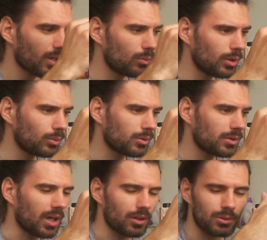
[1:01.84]
Well, we could
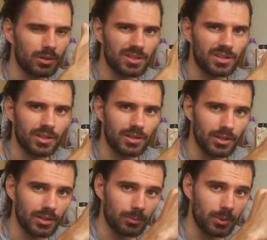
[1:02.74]
argue and say
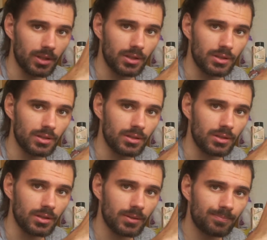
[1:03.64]
the bigger
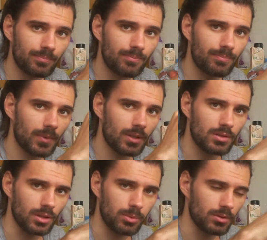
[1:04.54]
the
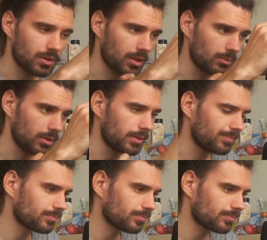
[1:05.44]
stop loss can be,